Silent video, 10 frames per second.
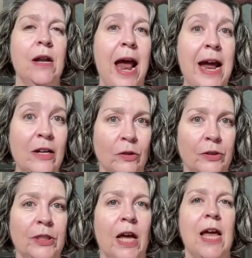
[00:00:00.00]

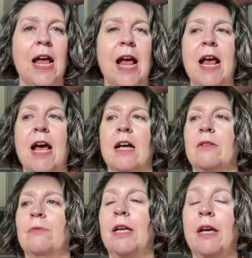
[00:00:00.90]
angles
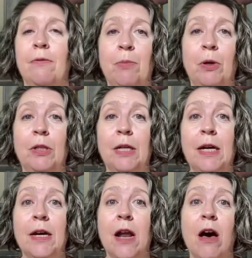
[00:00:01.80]
and can pull
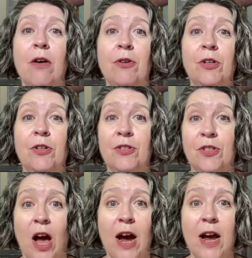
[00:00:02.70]
in other
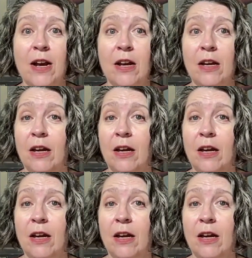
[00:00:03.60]
side